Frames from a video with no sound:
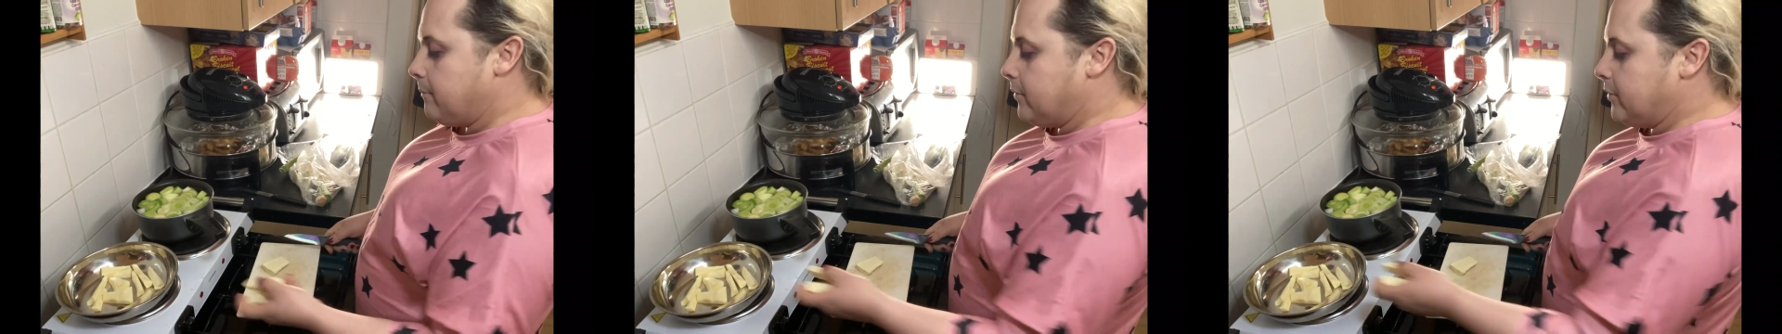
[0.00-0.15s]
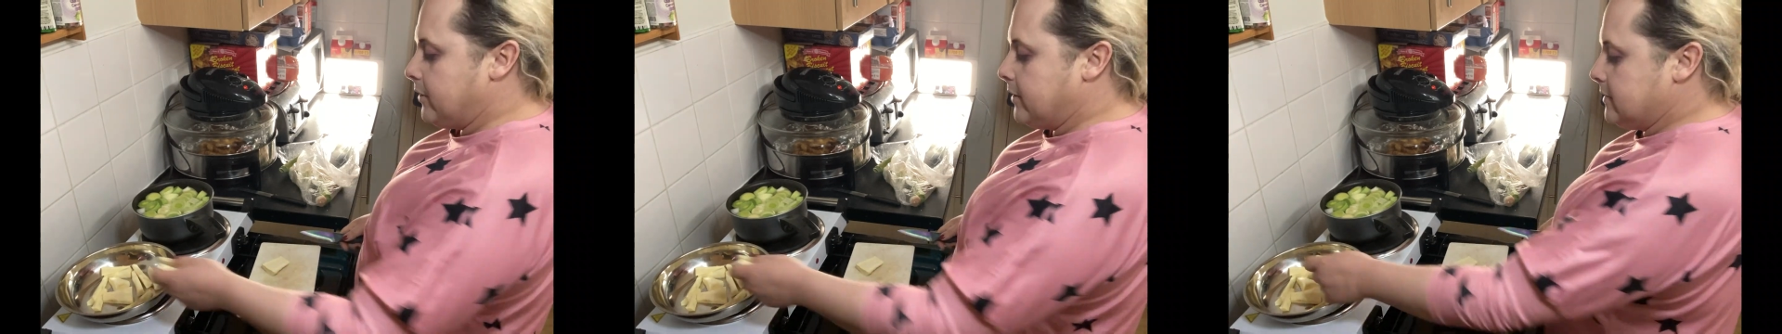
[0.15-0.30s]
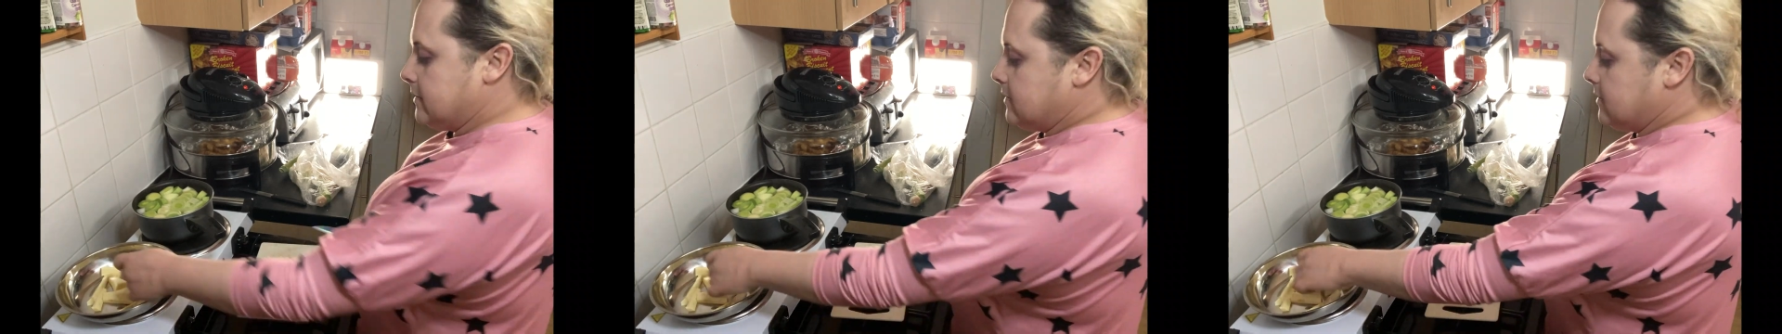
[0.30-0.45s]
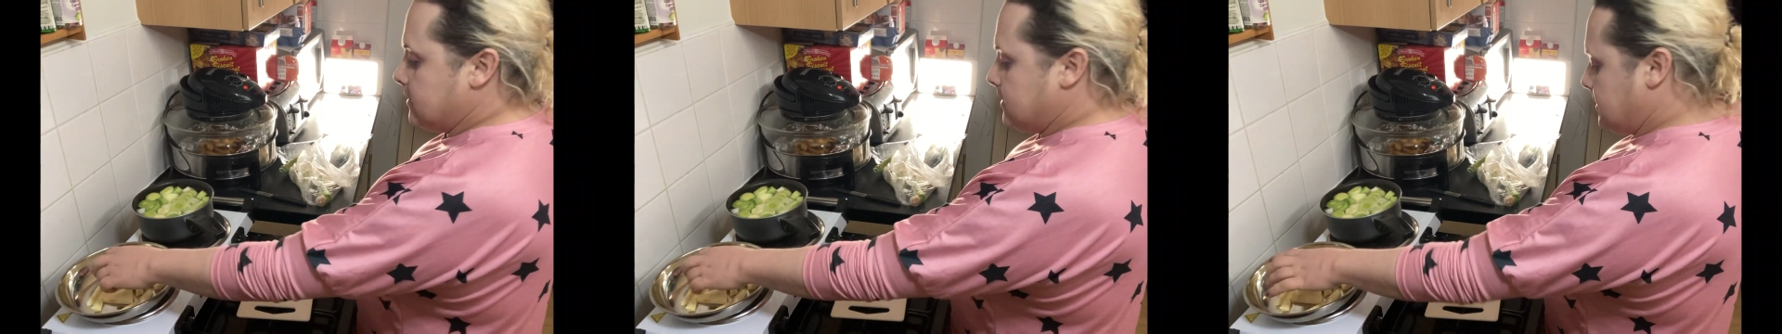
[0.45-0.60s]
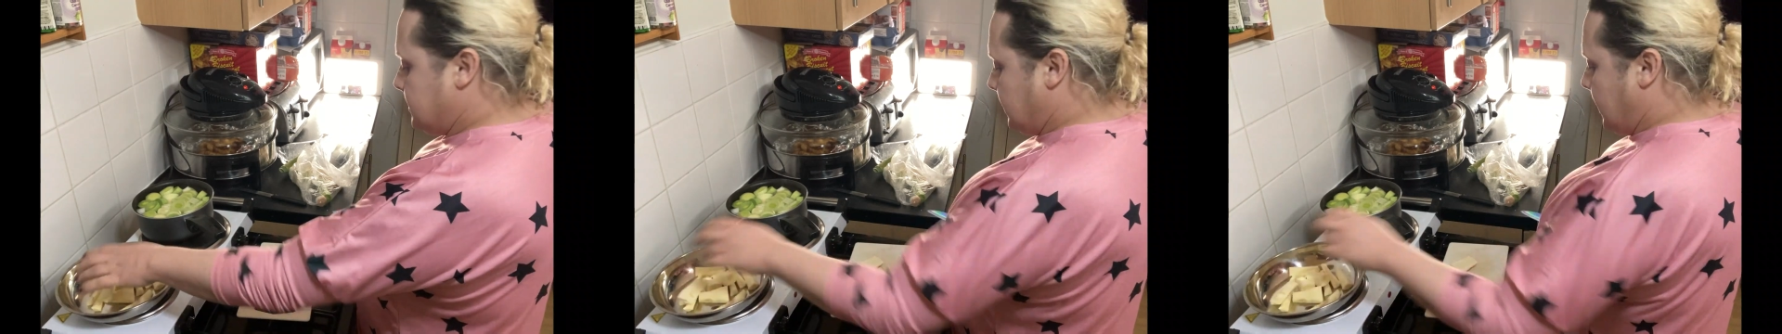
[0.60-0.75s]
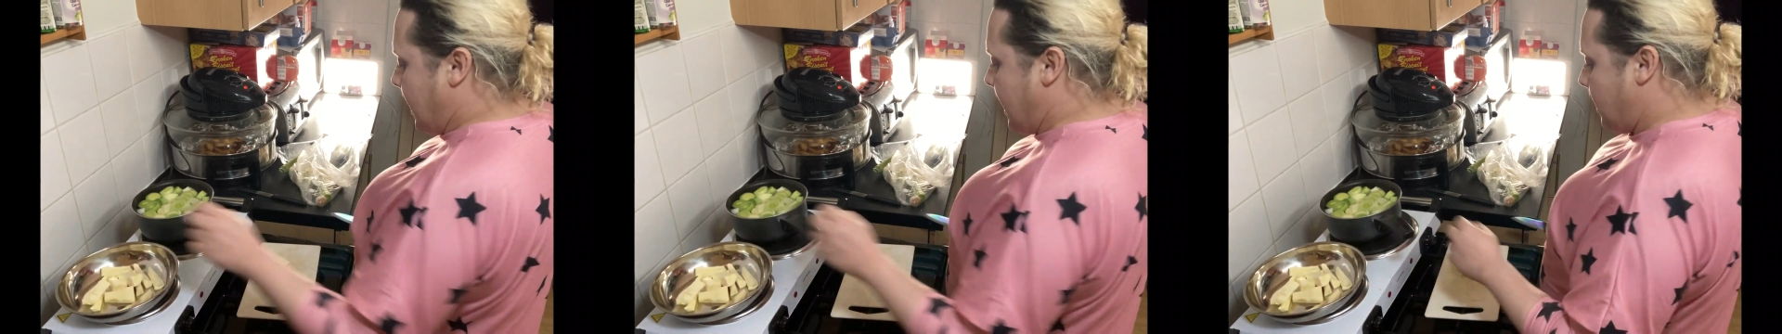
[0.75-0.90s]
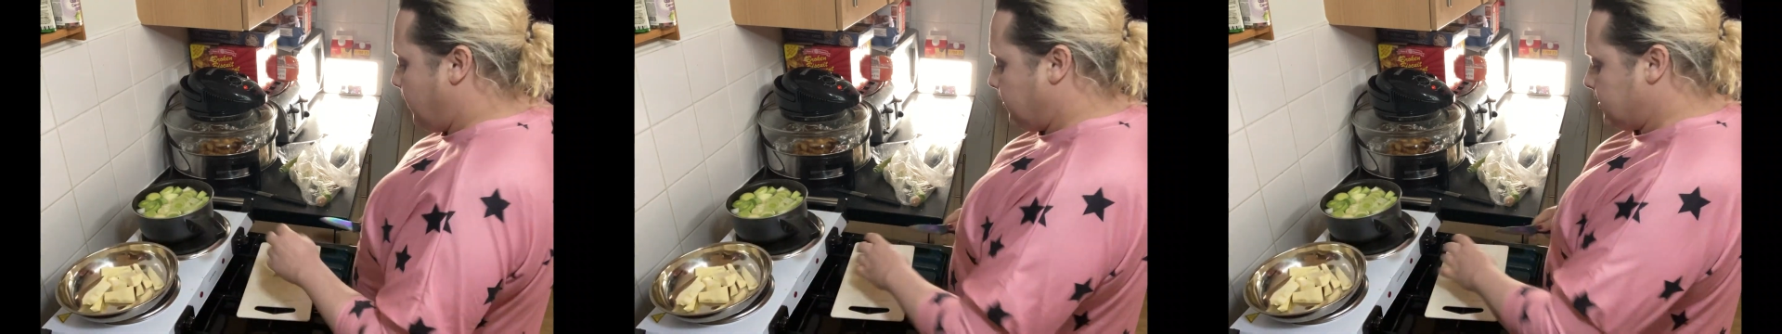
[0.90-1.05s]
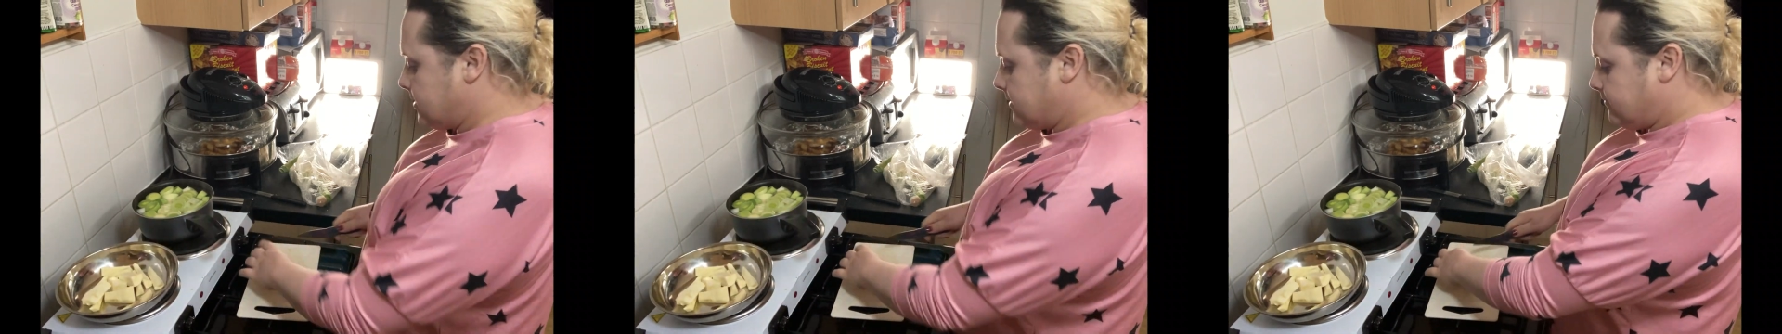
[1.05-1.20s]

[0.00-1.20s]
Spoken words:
but it's just the hours